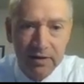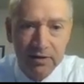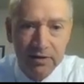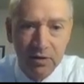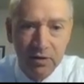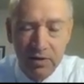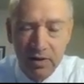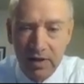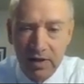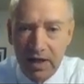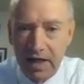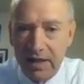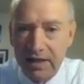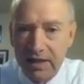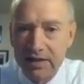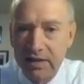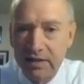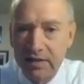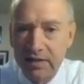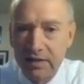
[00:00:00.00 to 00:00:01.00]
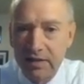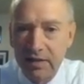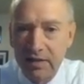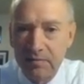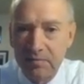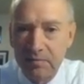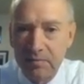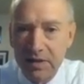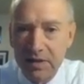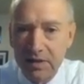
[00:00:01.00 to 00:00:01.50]
utilized
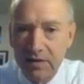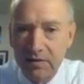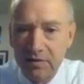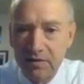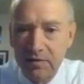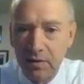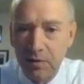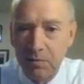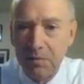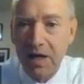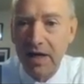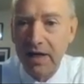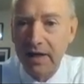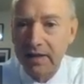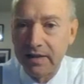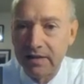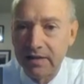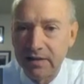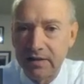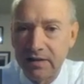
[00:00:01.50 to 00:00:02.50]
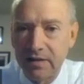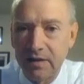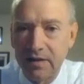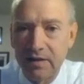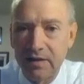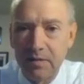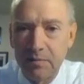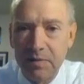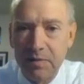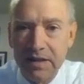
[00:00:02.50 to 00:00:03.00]
and being, you know, mined
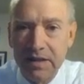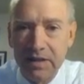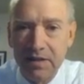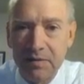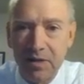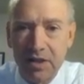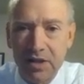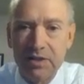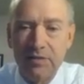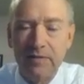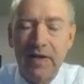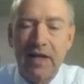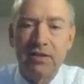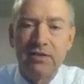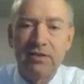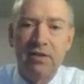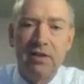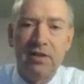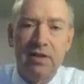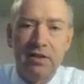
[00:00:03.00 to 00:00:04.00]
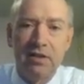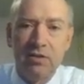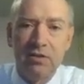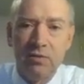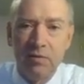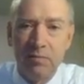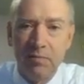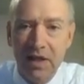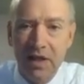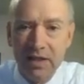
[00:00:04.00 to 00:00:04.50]
and depleted much faster than it's
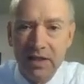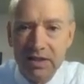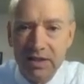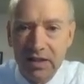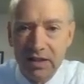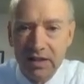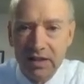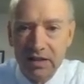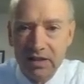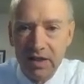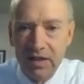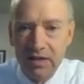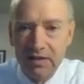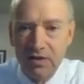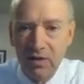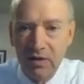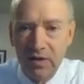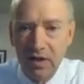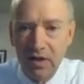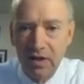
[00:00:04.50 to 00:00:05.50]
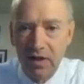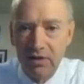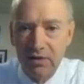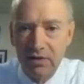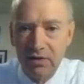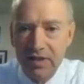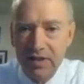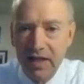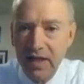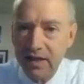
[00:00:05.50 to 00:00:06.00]
replenishing. And so the other
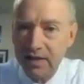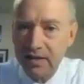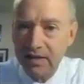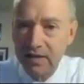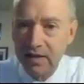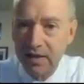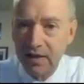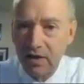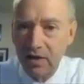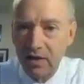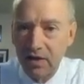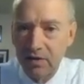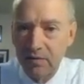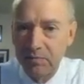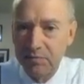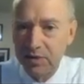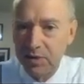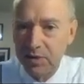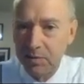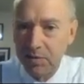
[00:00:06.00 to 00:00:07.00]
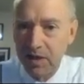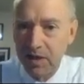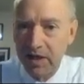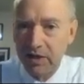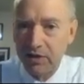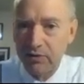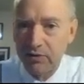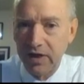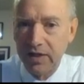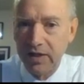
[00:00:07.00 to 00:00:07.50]
states that are
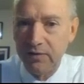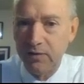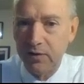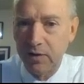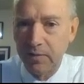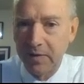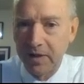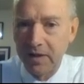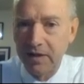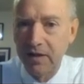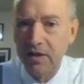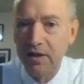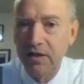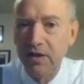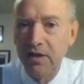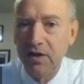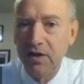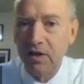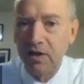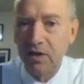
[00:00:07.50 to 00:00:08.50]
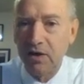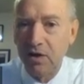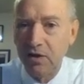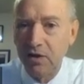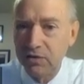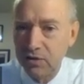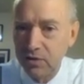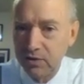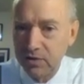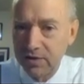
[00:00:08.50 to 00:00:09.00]
supplying grain from it are
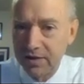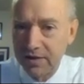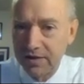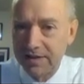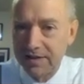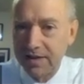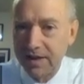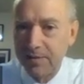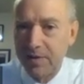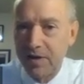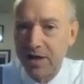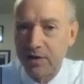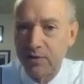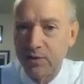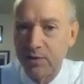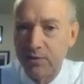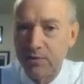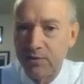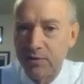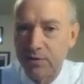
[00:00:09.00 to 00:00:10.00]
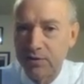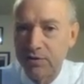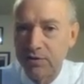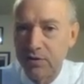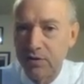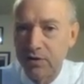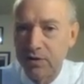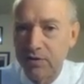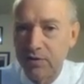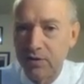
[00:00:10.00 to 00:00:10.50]
also using the same aquifer. So
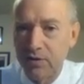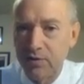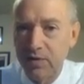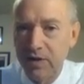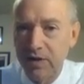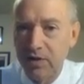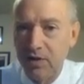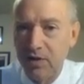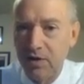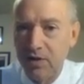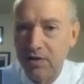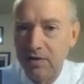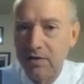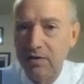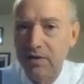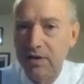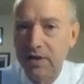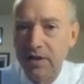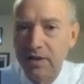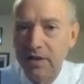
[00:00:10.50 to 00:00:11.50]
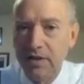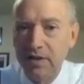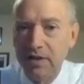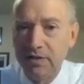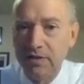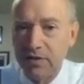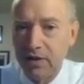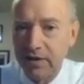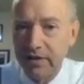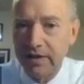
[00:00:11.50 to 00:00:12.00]
they're really all
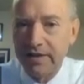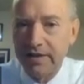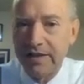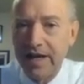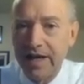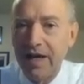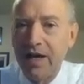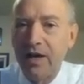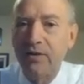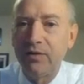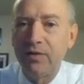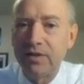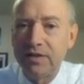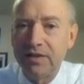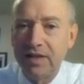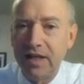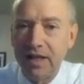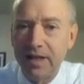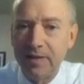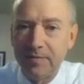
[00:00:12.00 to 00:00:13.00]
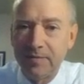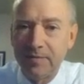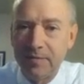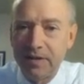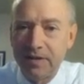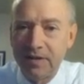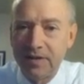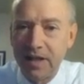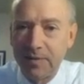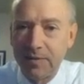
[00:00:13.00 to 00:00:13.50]
sucking down the
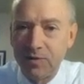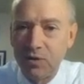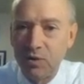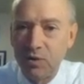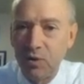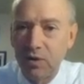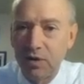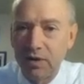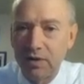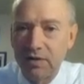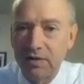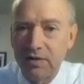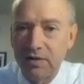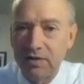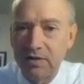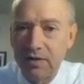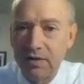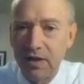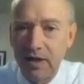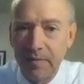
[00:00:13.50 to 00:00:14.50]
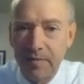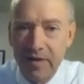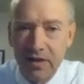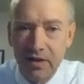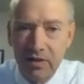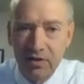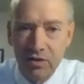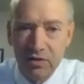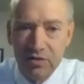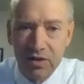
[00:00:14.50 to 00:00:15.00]
same source, and
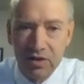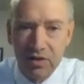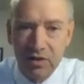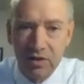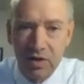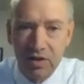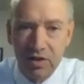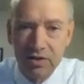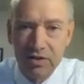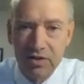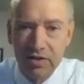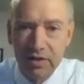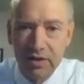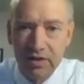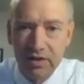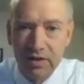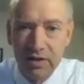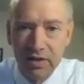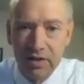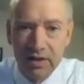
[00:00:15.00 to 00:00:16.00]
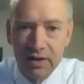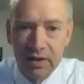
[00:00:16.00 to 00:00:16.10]
they're using largely